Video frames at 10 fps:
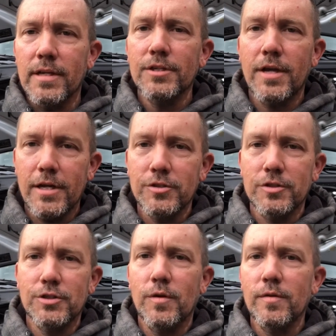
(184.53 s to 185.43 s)
I actually
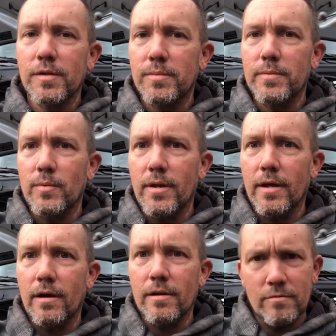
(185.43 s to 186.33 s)
showed it to people when I
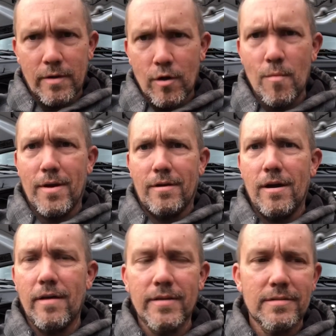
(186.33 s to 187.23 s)
got it, and they're like, "Oh my
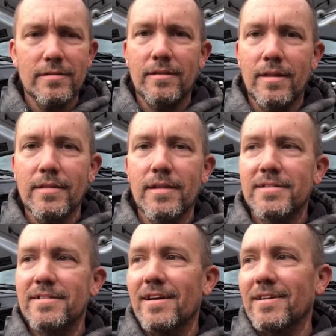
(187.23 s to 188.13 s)
God, that's that
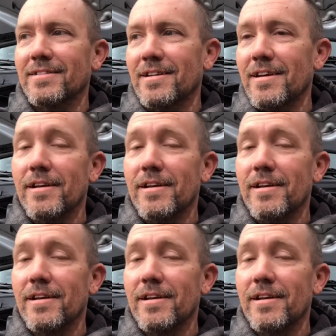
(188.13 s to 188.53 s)
thing's nice."